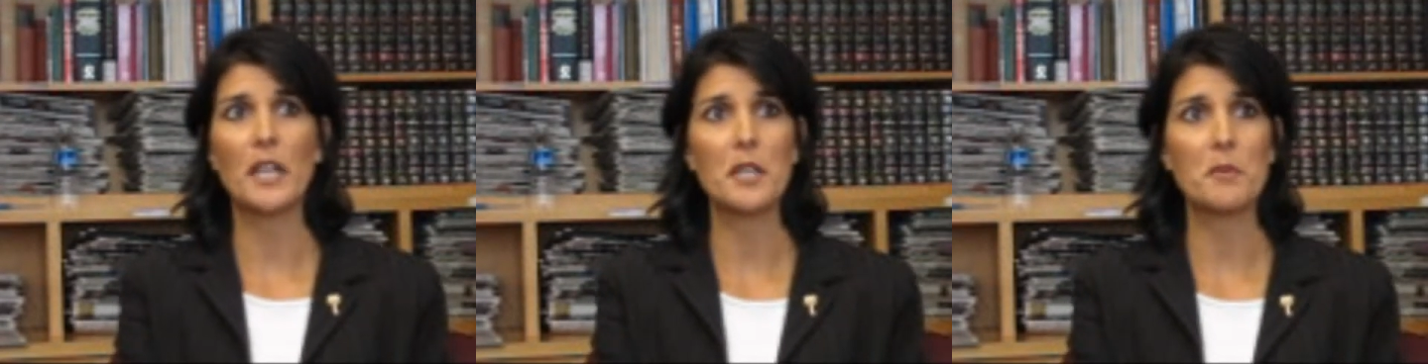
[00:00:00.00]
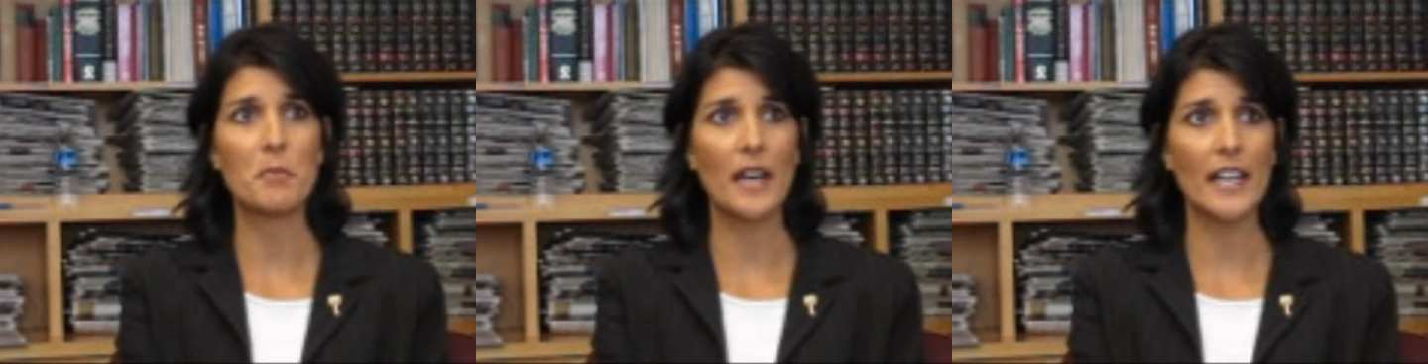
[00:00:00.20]

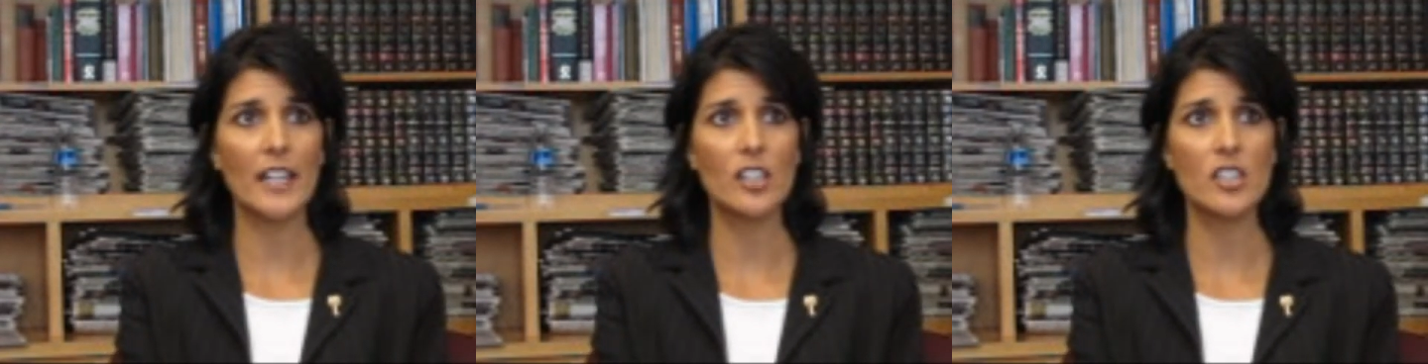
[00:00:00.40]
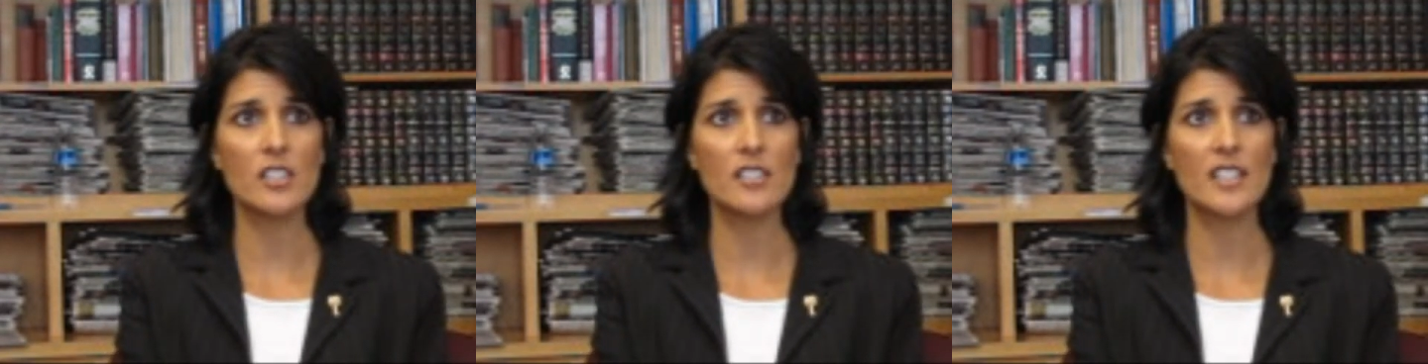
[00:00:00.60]
paid
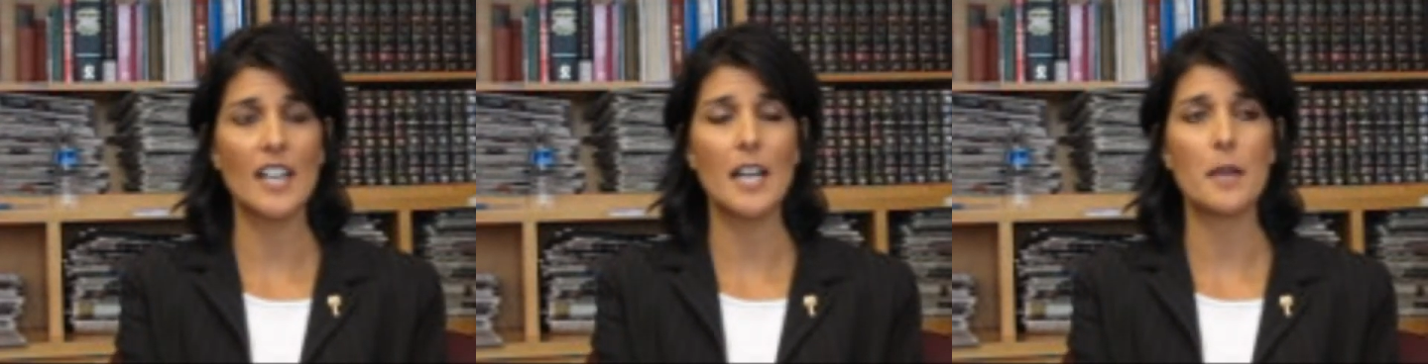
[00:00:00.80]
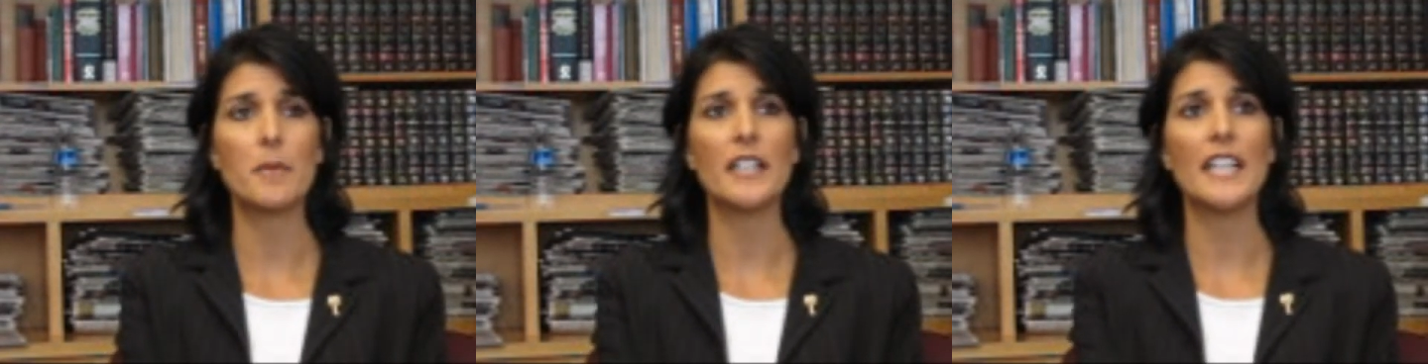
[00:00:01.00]
back on
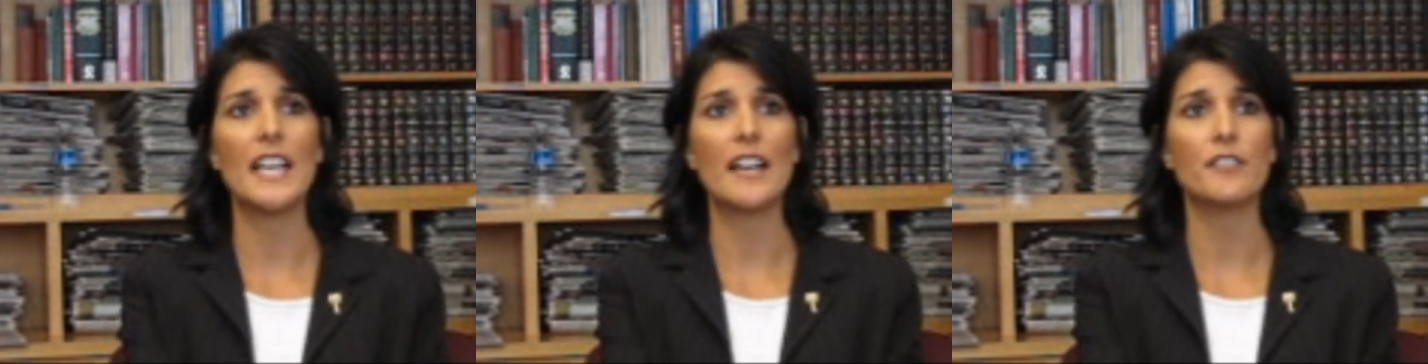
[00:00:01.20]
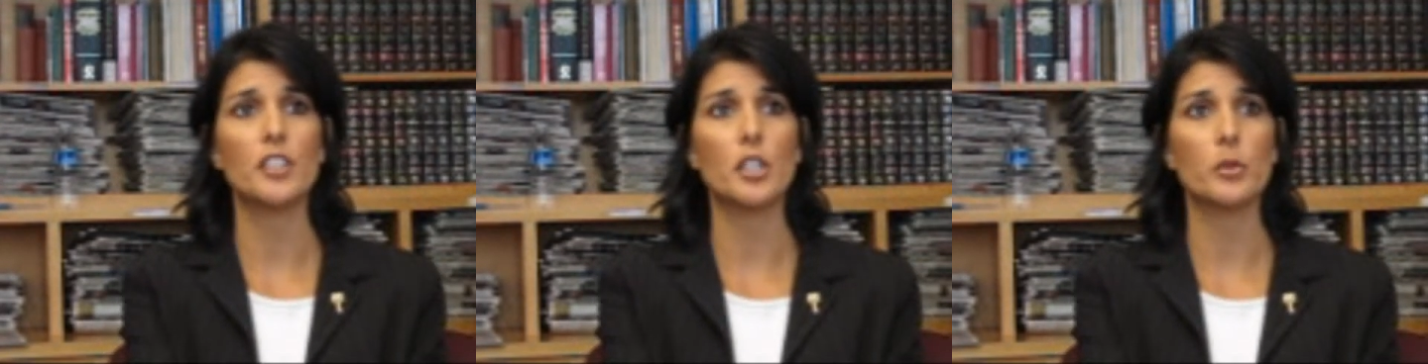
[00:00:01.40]
time, and
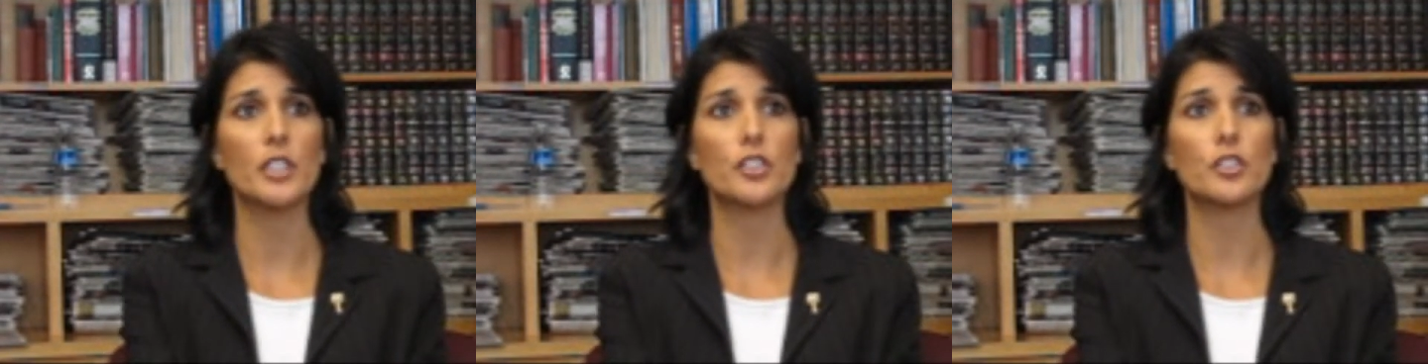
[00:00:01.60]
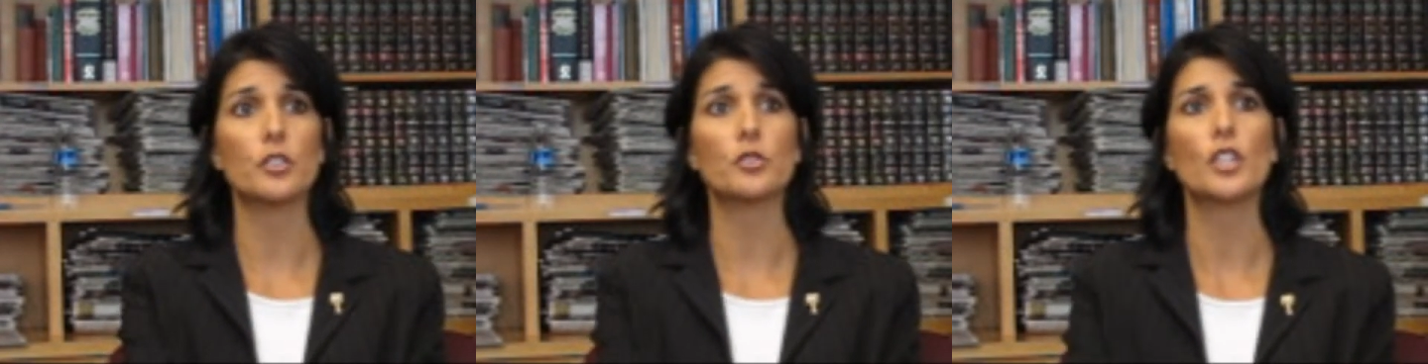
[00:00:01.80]
have no
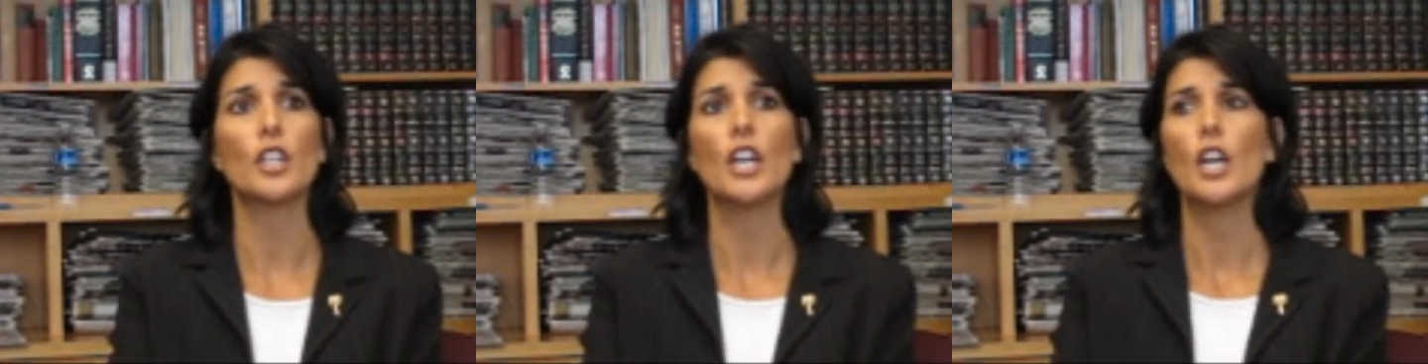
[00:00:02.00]
issues.